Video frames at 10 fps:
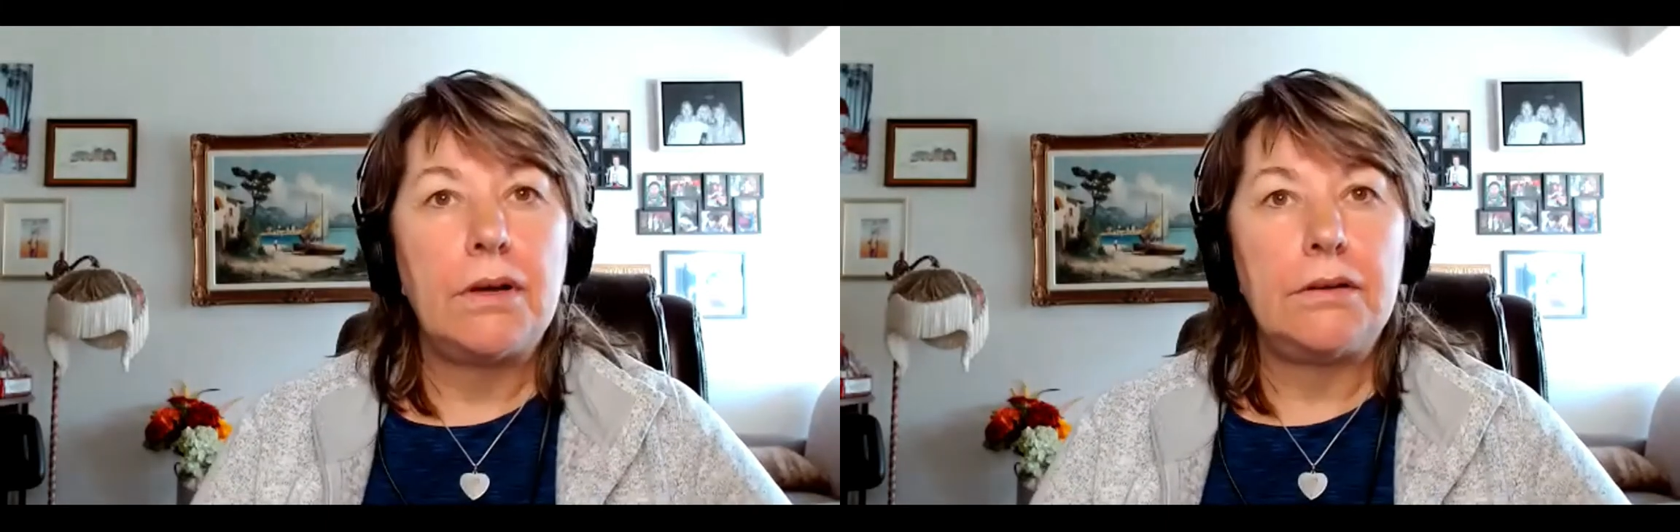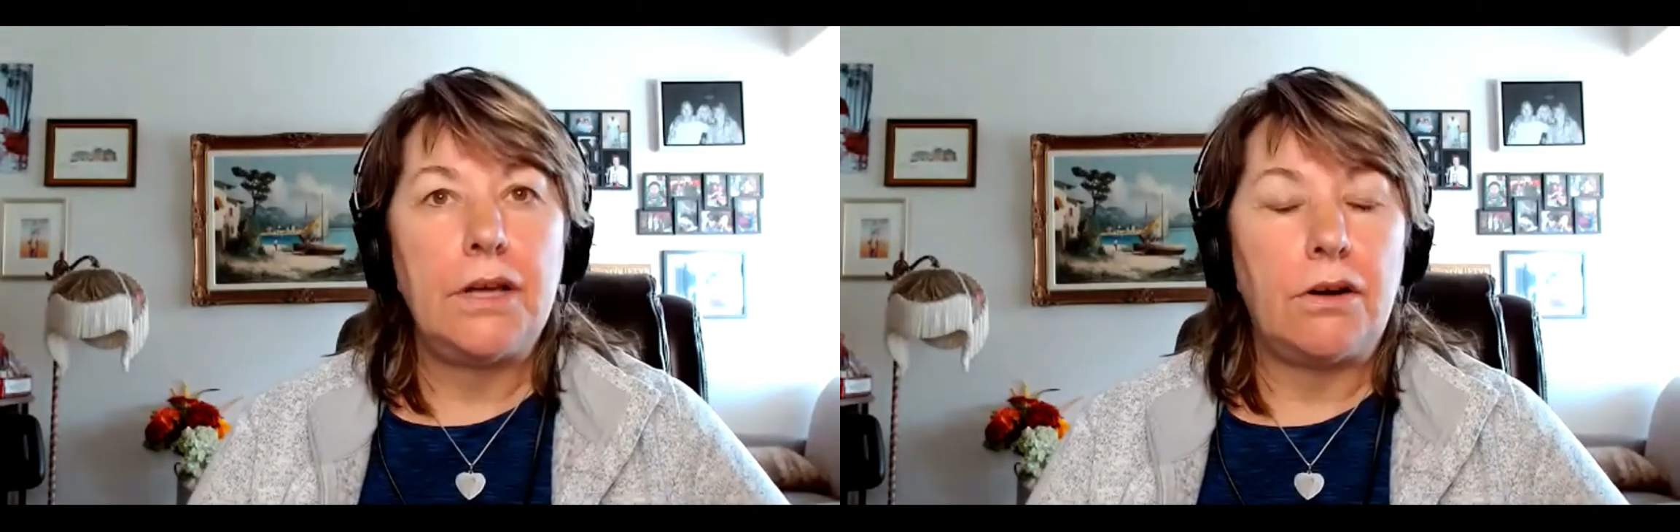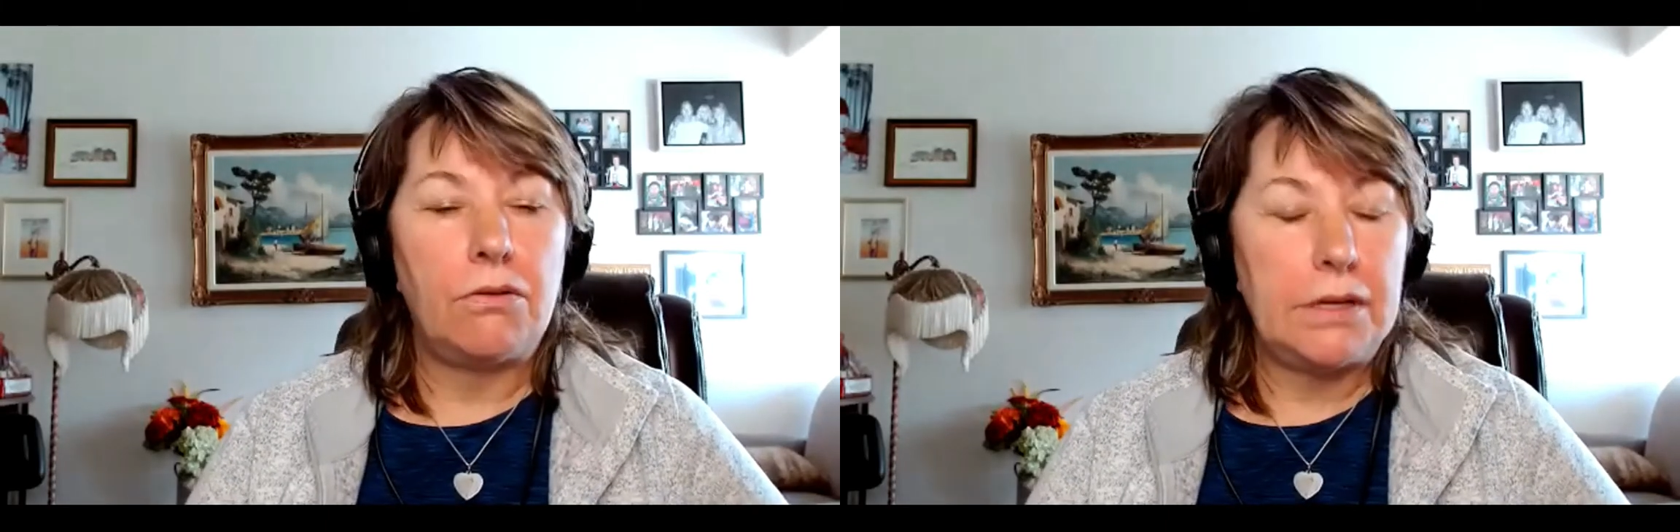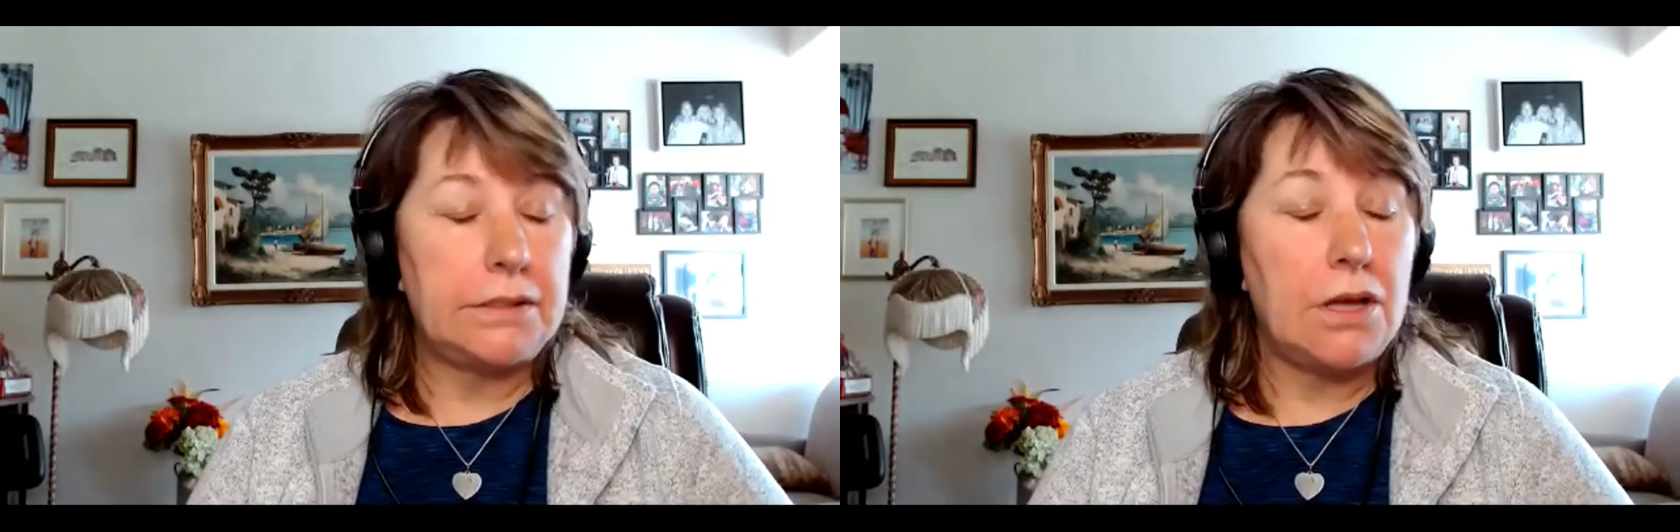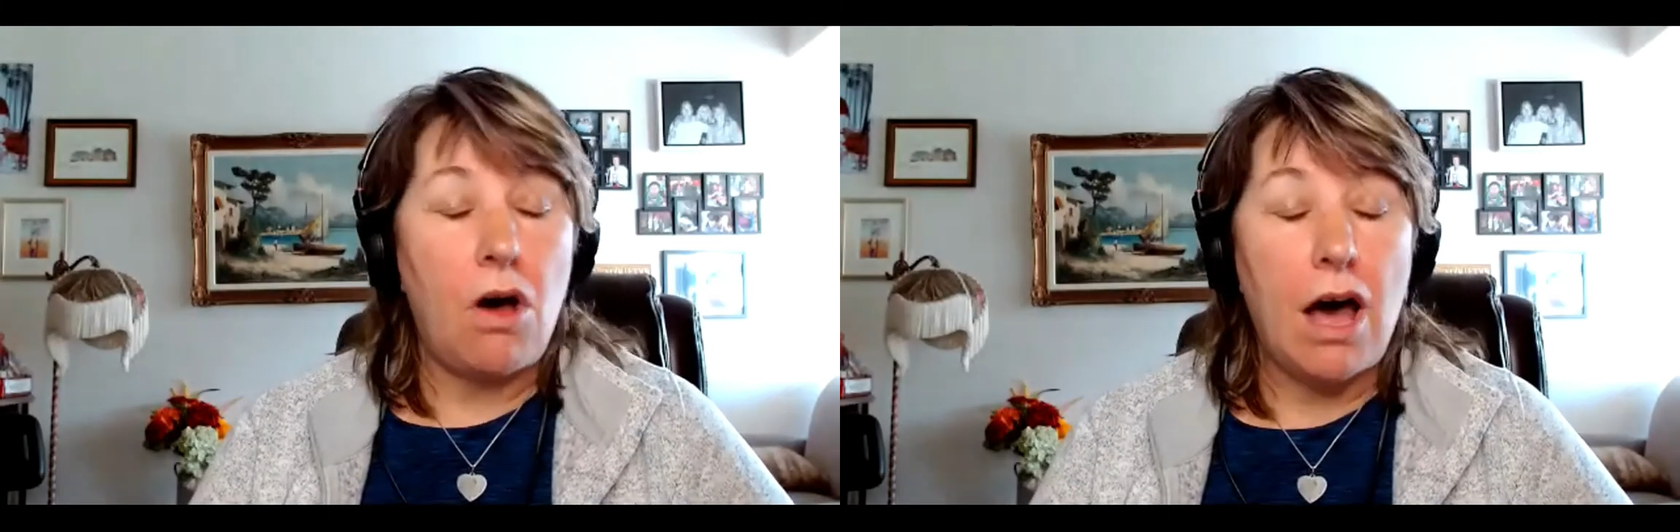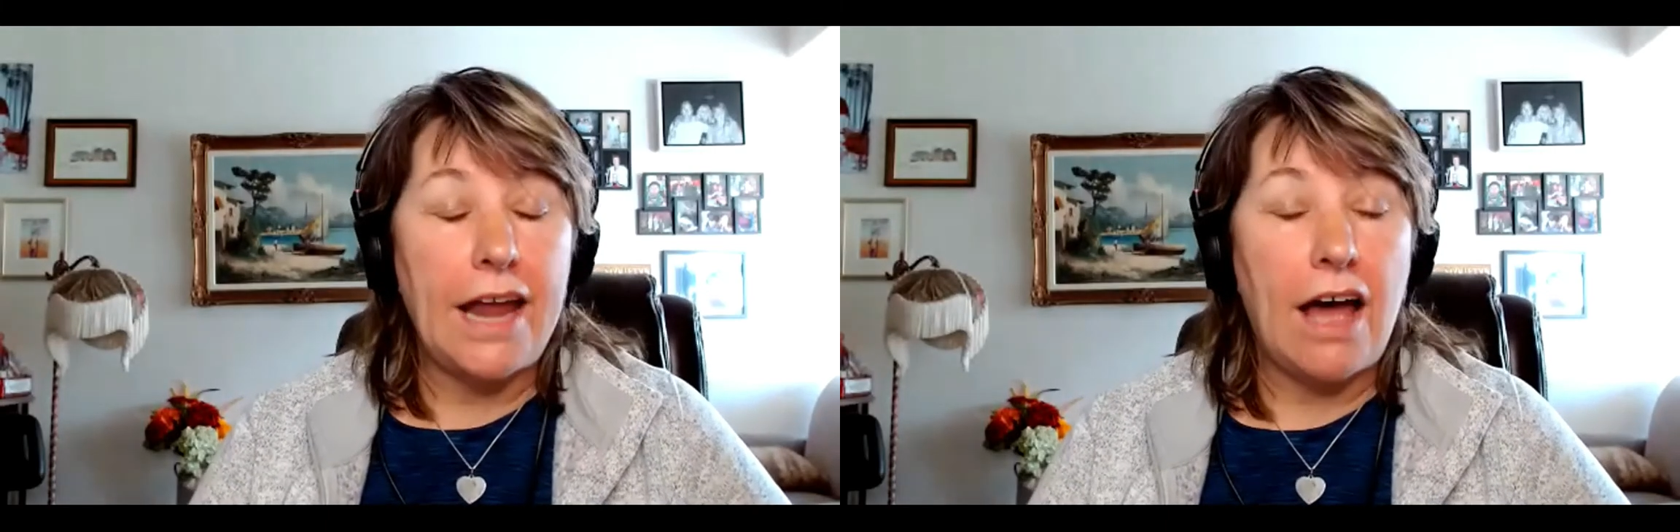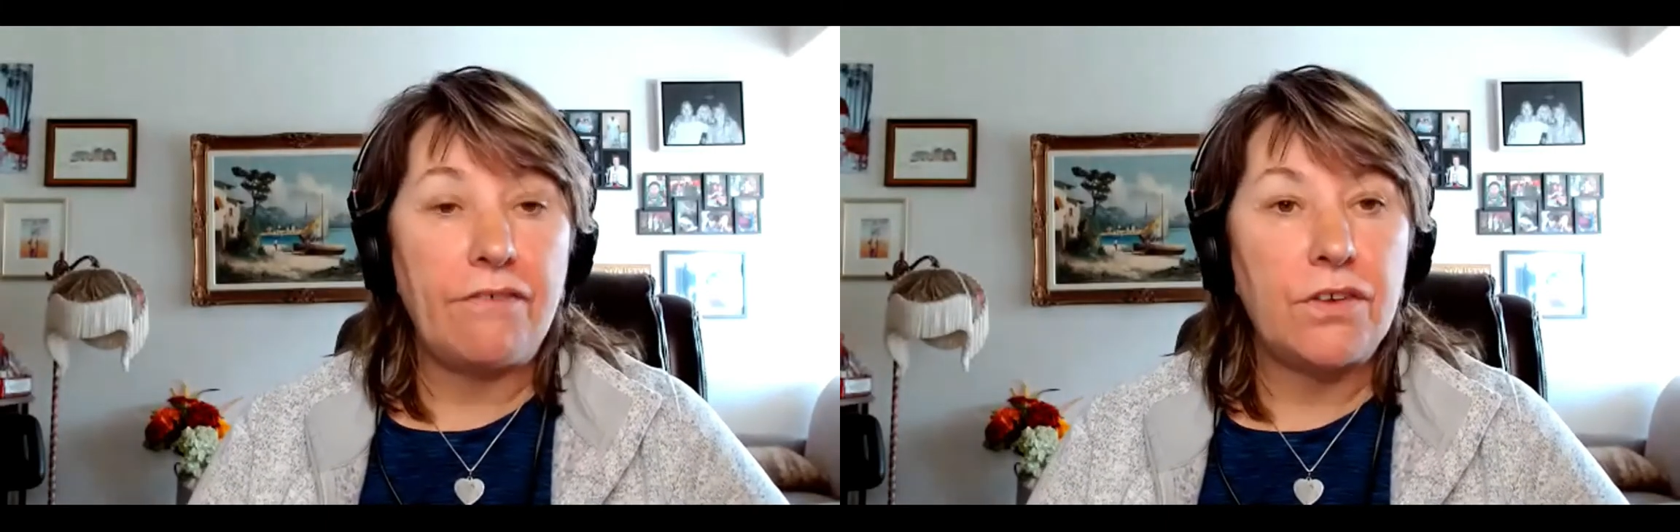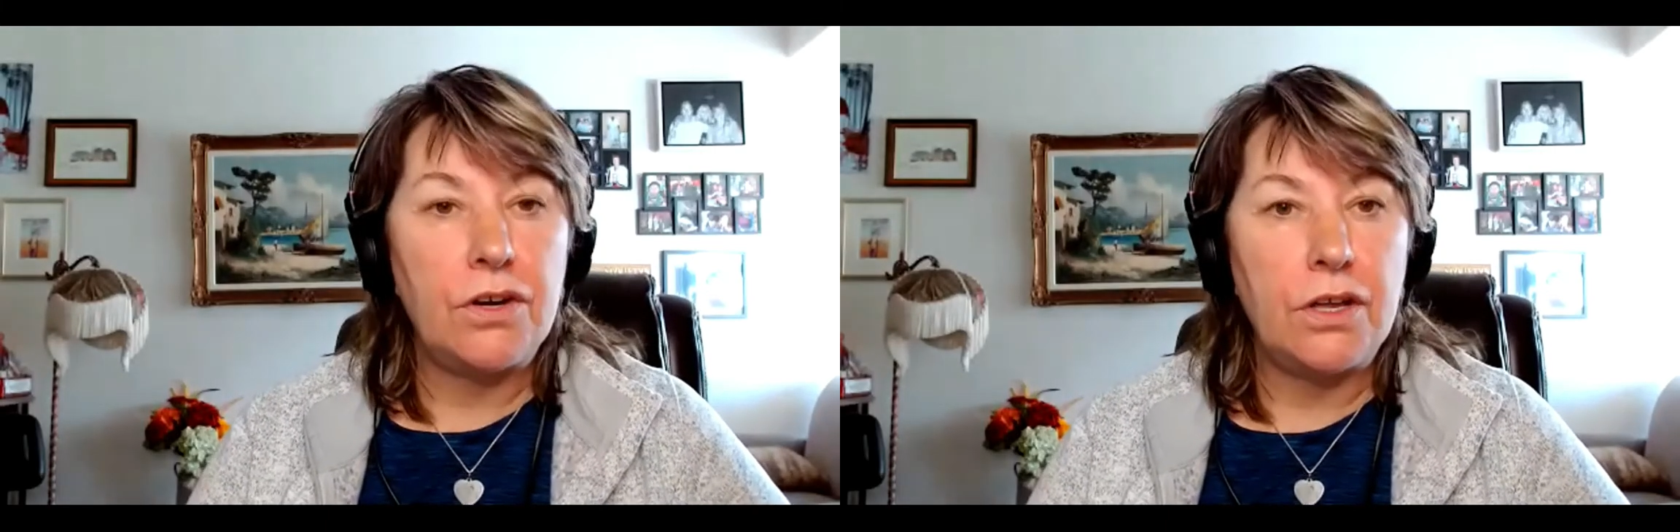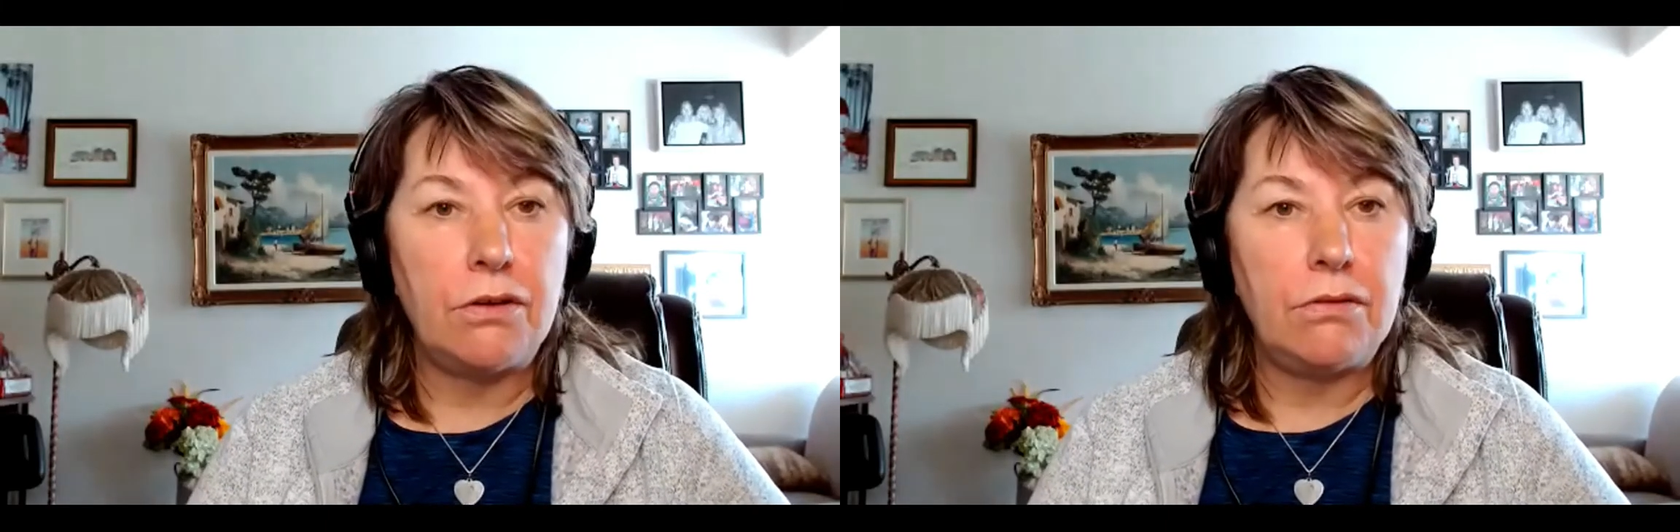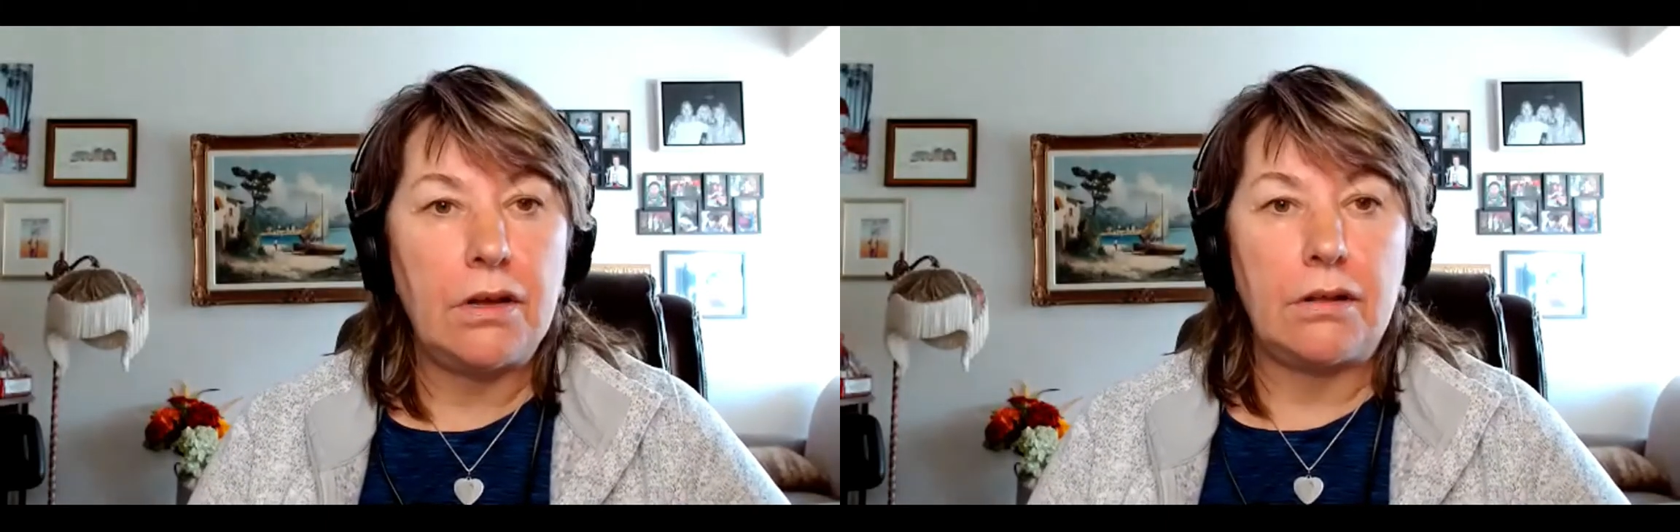you know, it's a hot afternoon,